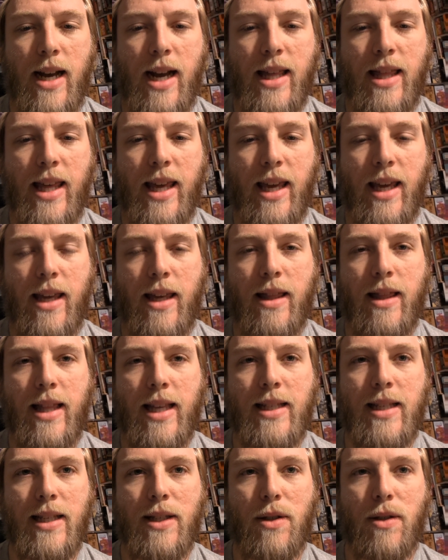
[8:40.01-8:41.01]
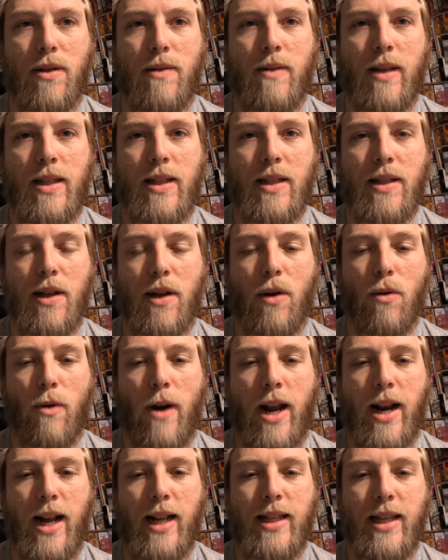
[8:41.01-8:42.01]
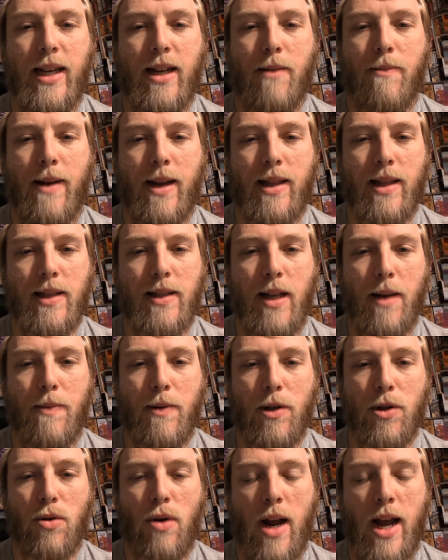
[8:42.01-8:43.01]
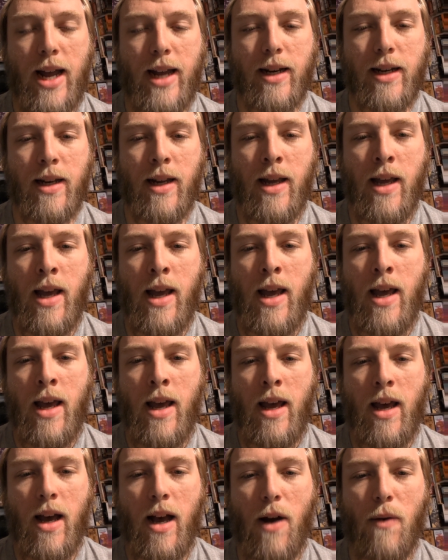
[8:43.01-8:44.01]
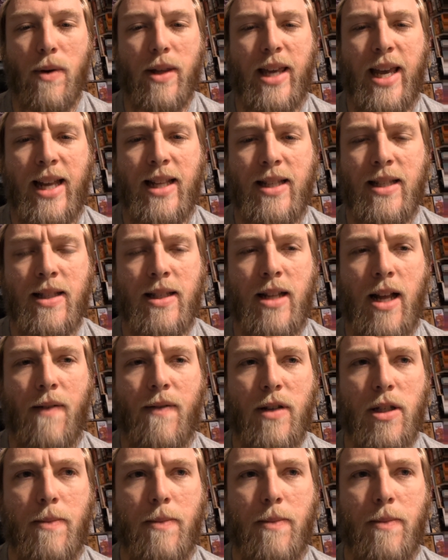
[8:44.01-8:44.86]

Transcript: I think this is a great idea to pick this up and try it with kids and stuff.